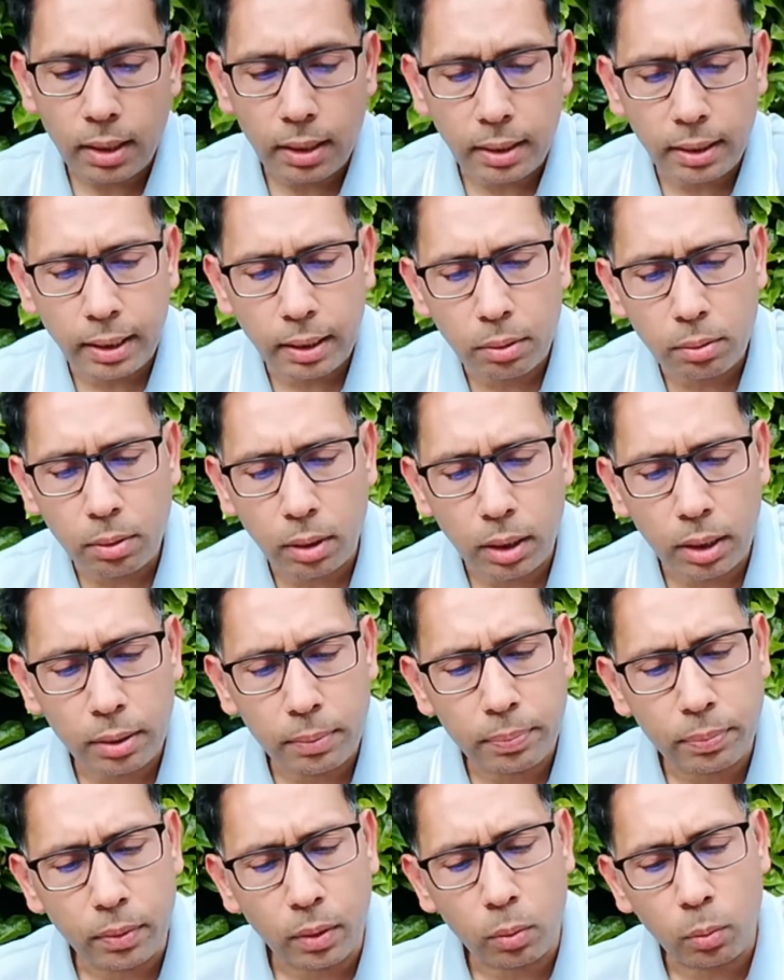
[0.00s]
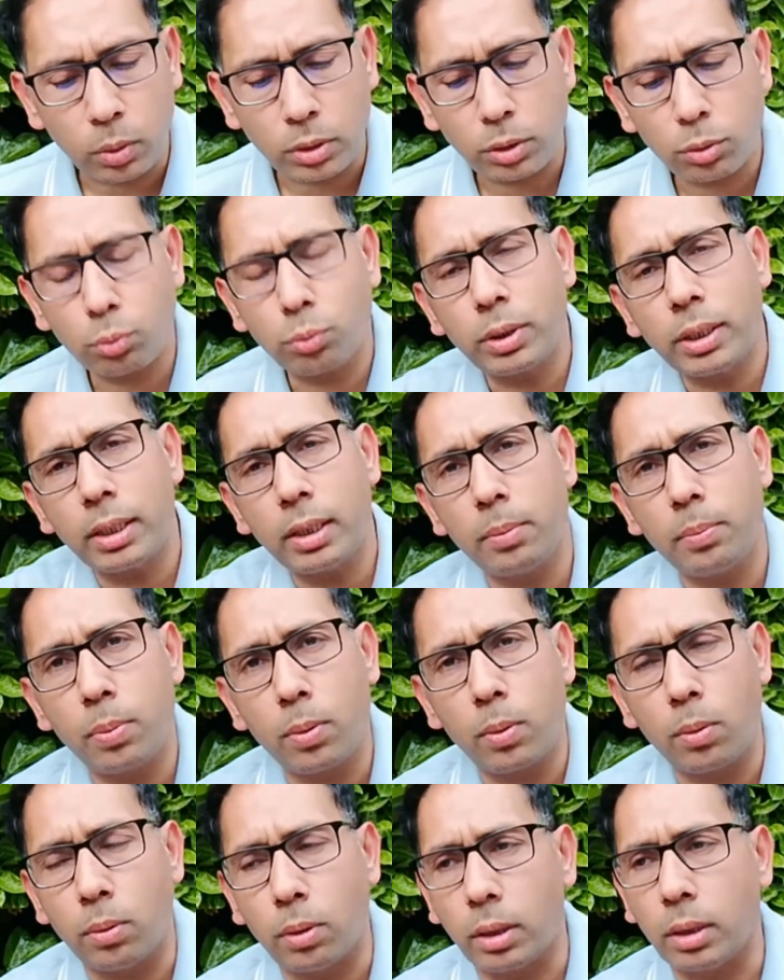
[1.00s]
Now, what's really
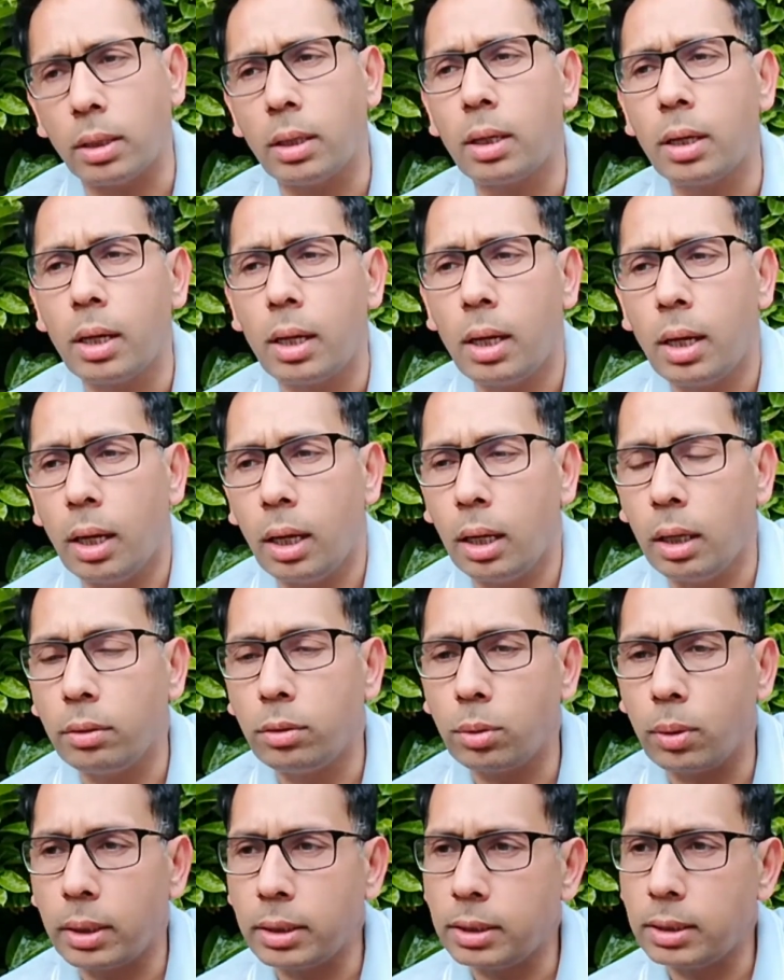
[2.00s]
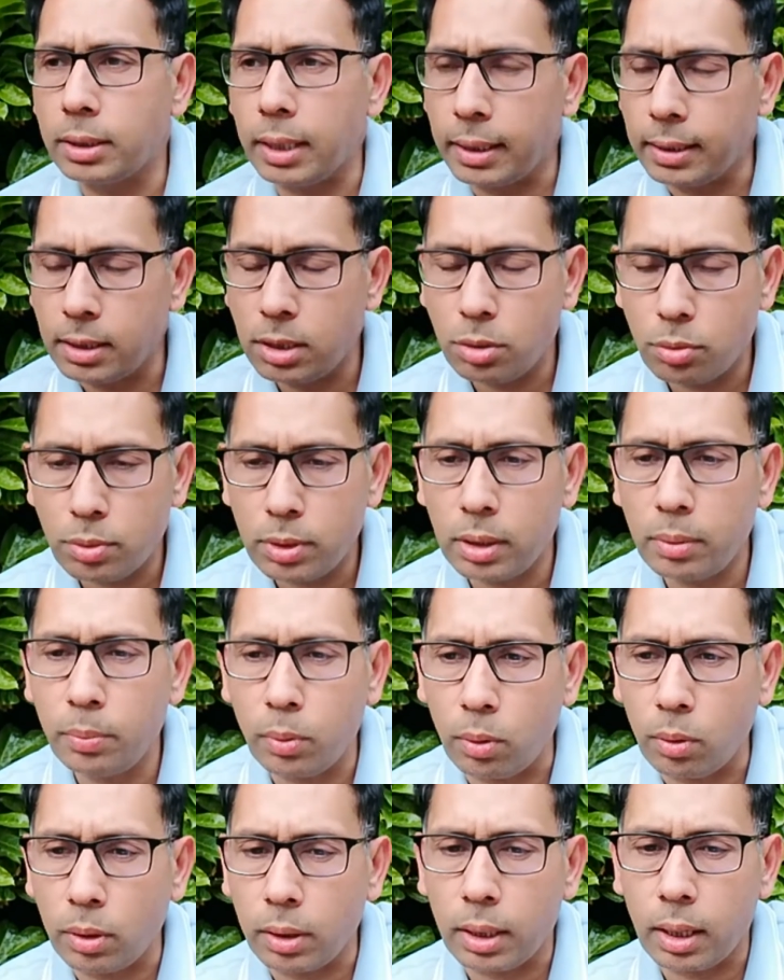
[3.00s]
important to understand, this is really
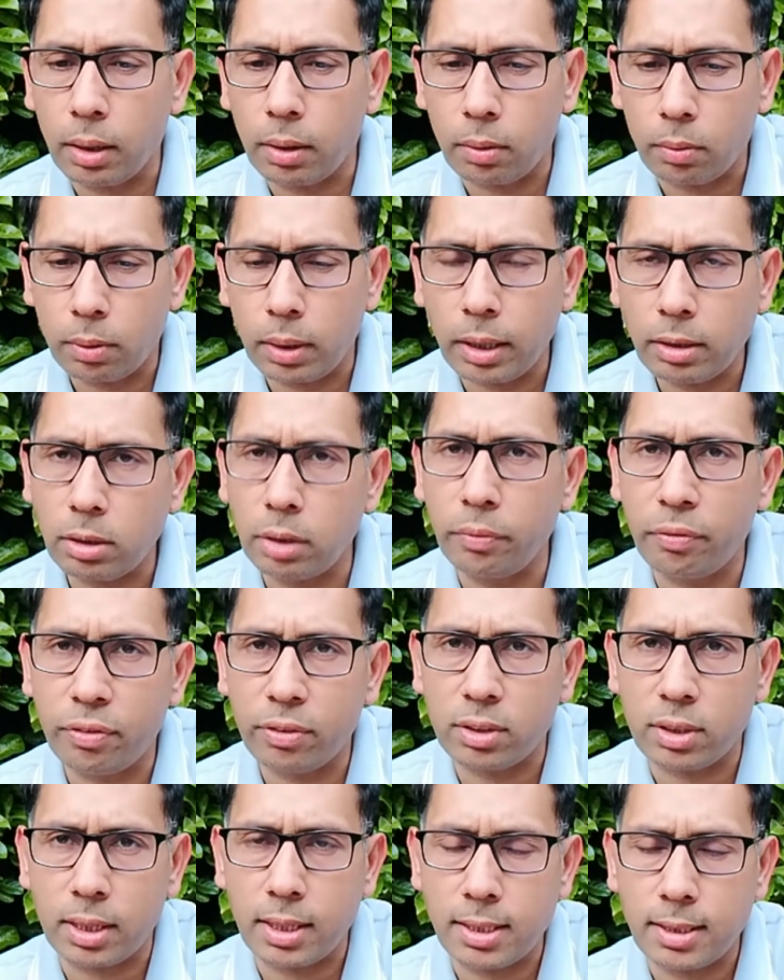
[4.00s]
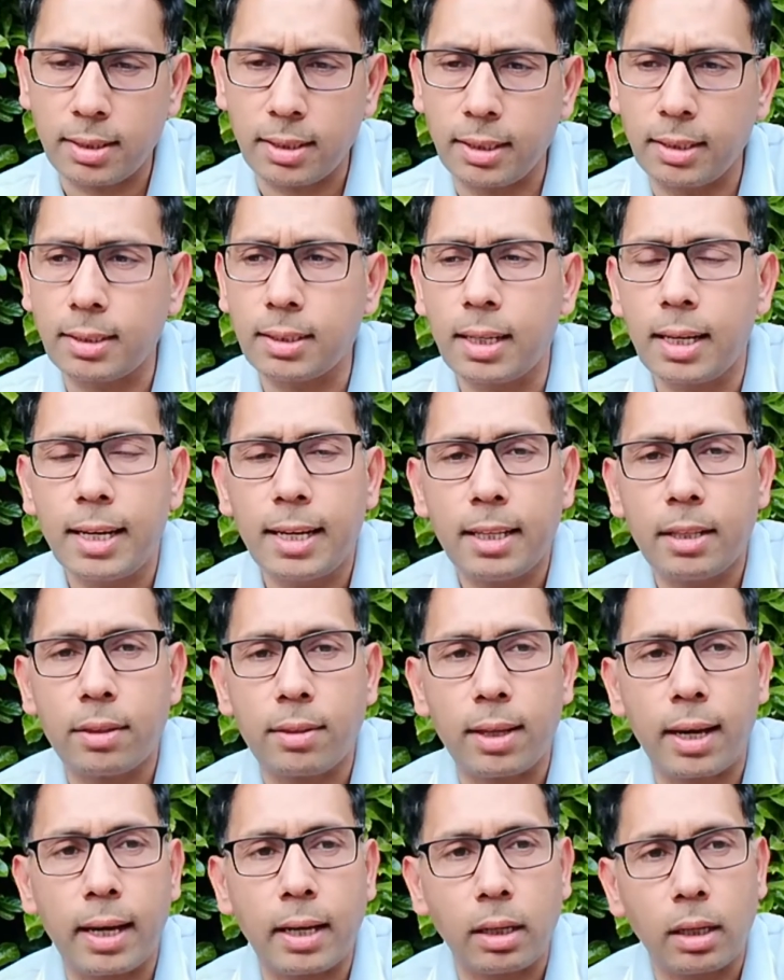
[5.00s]
important, I would like to emphasize this,
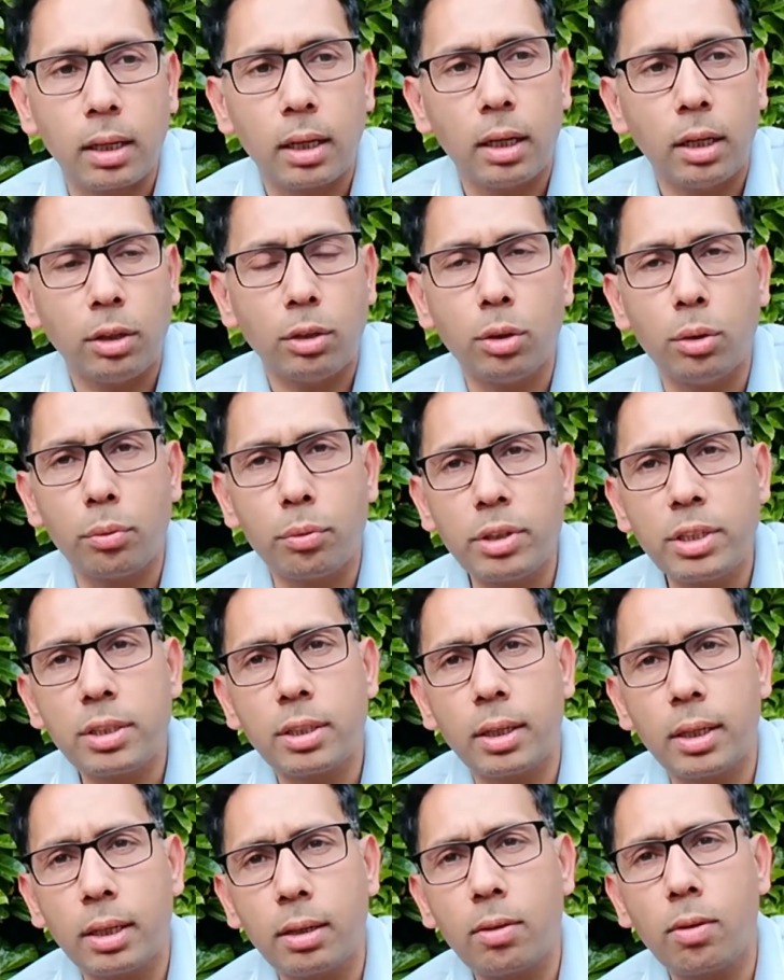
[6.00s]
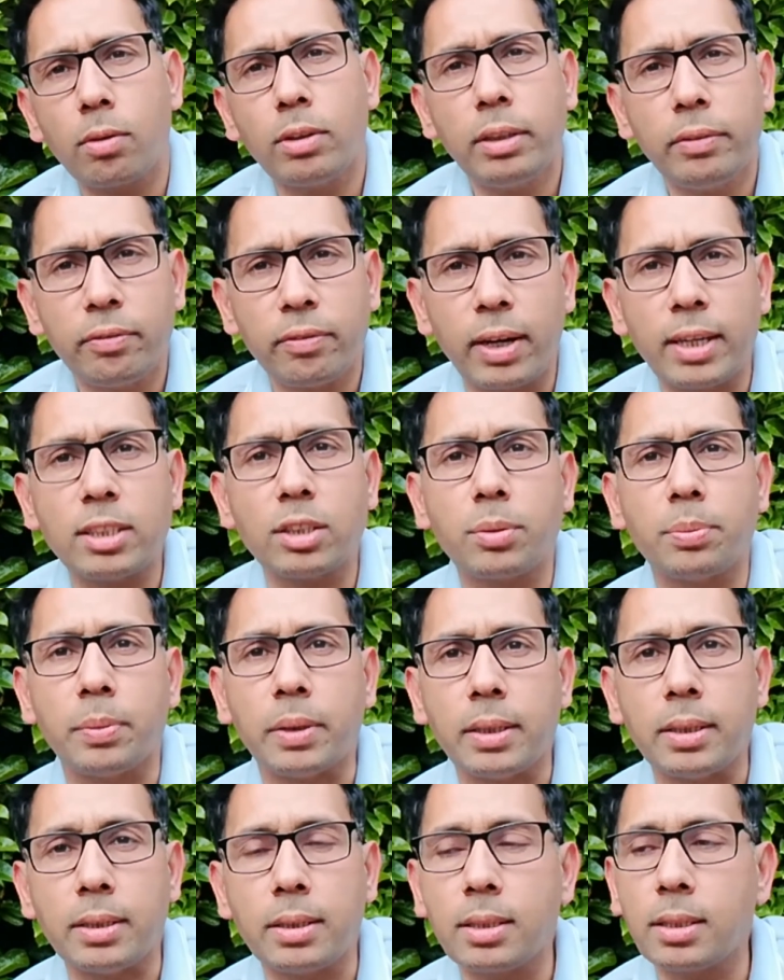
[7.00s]
that your return on
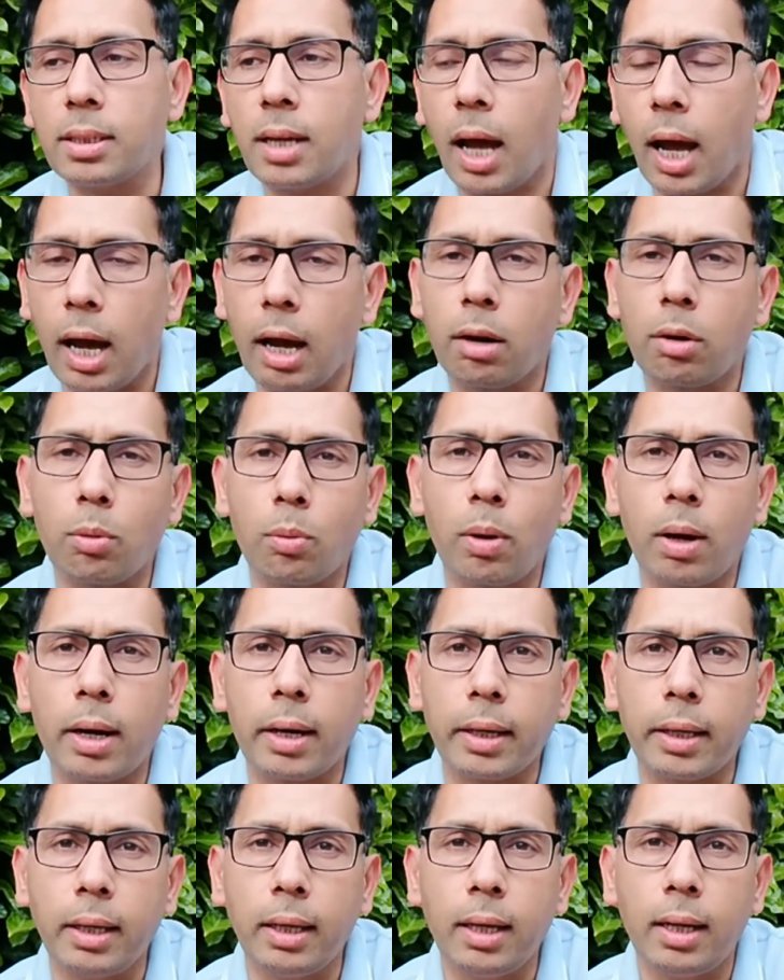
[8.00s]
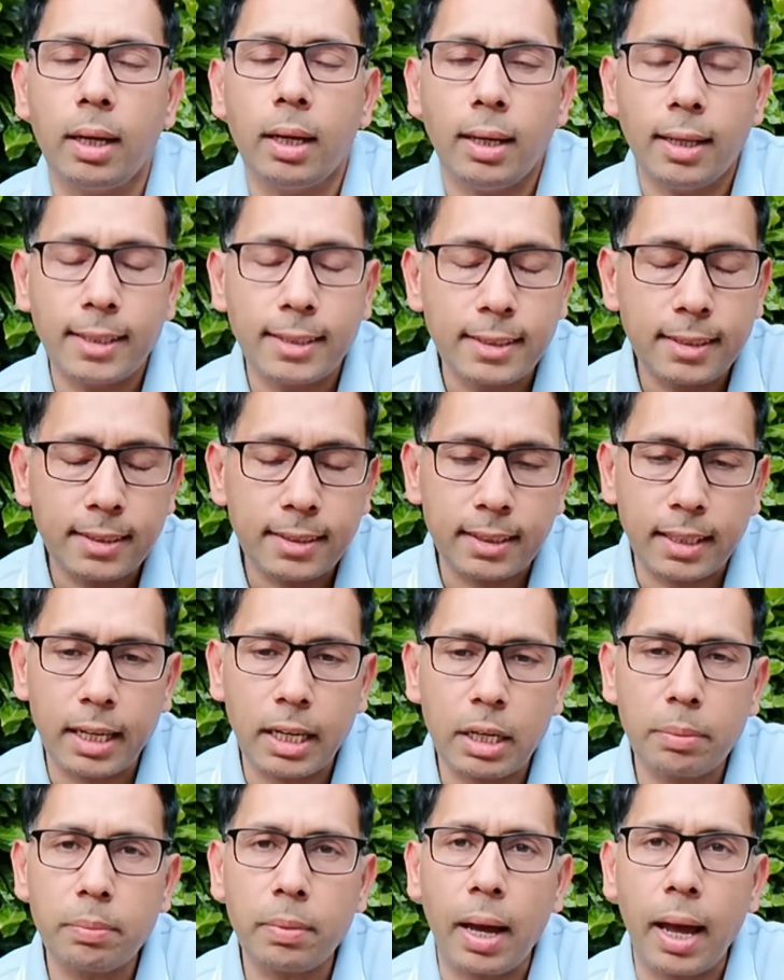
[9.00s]
investment, ROI, is
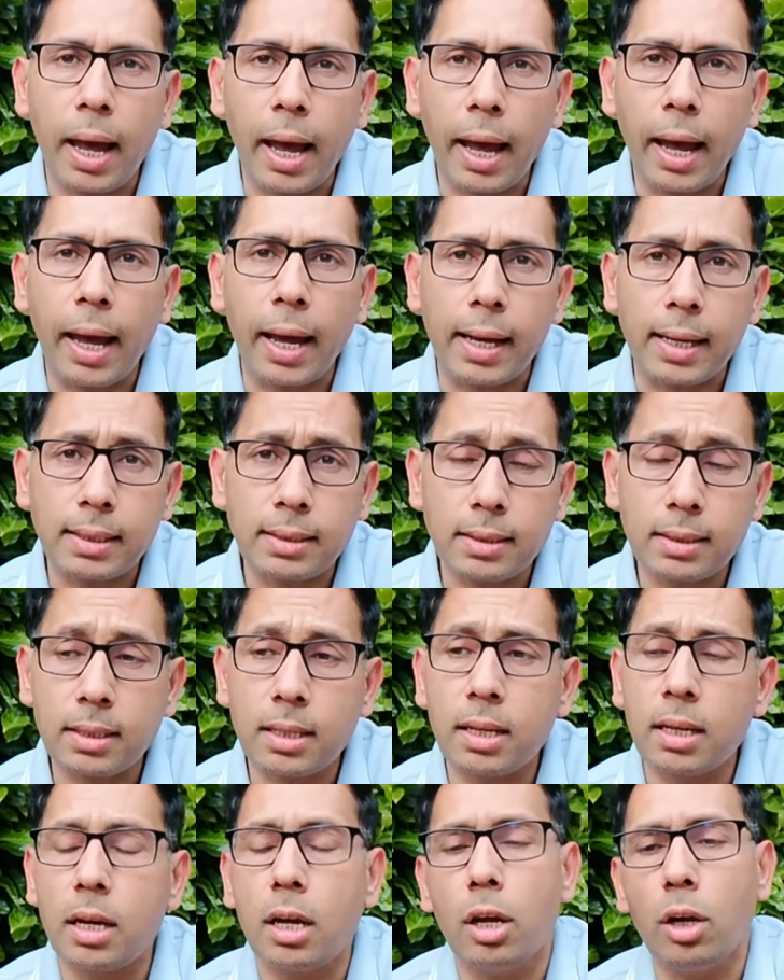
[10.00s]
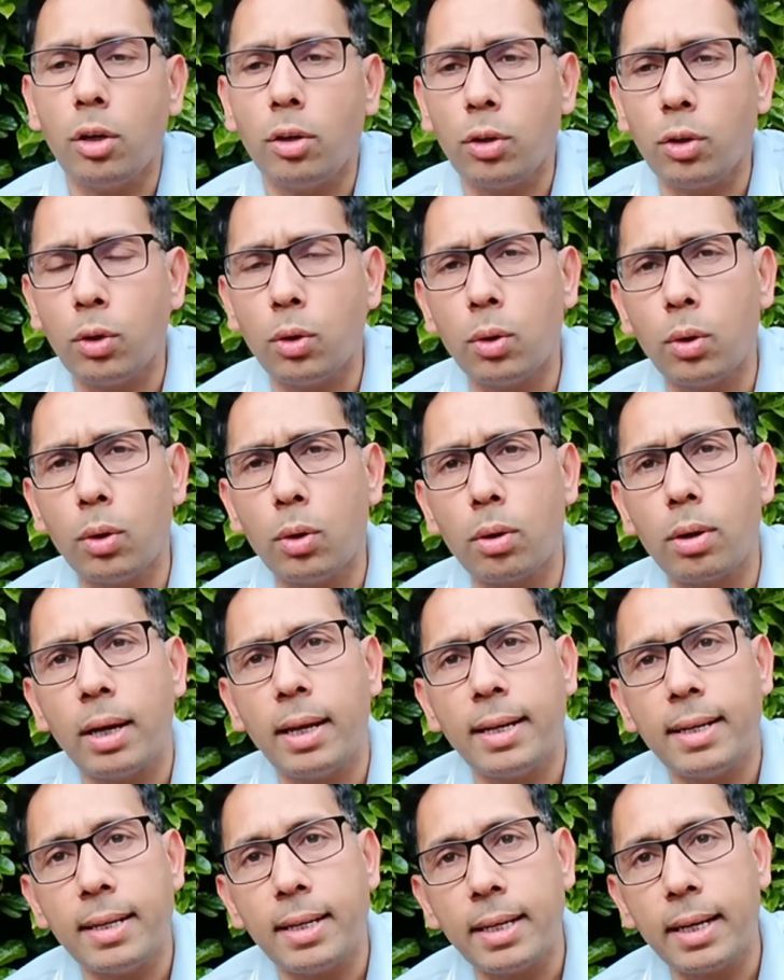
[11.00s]
same as your
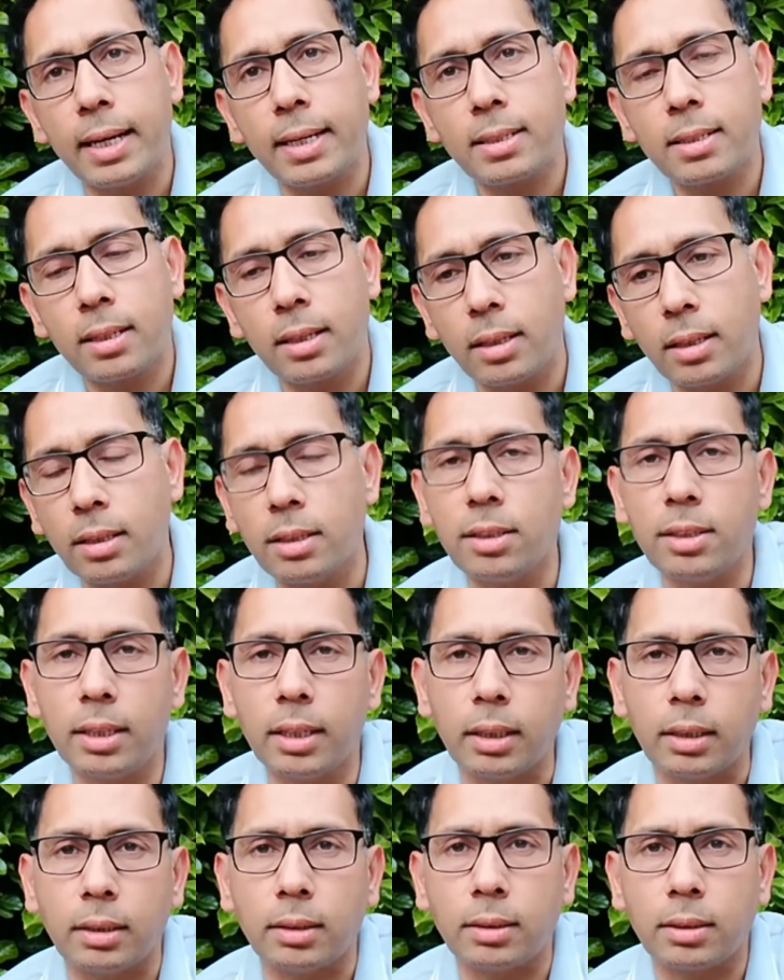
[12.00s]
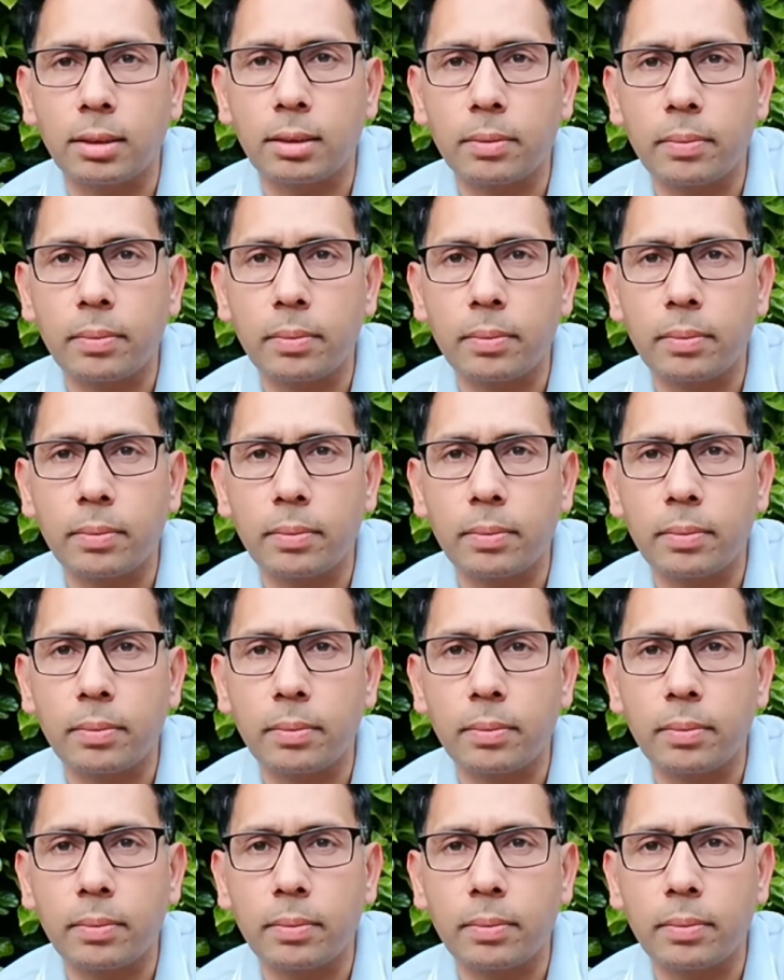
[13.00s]
net yield,